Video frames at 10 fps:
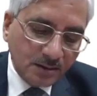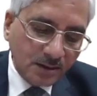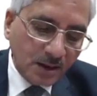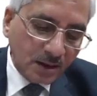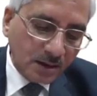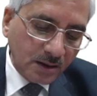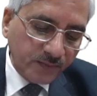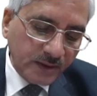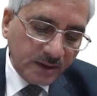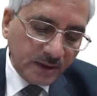delta
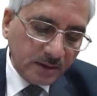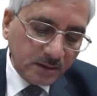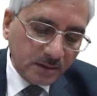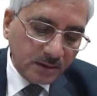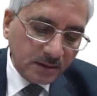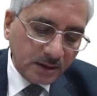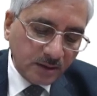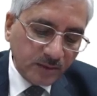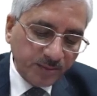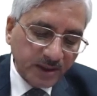Vn can
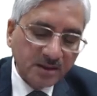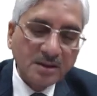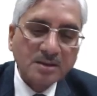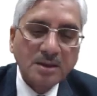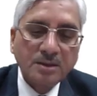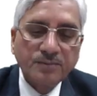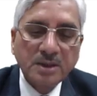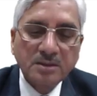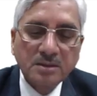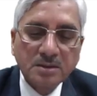be predicted with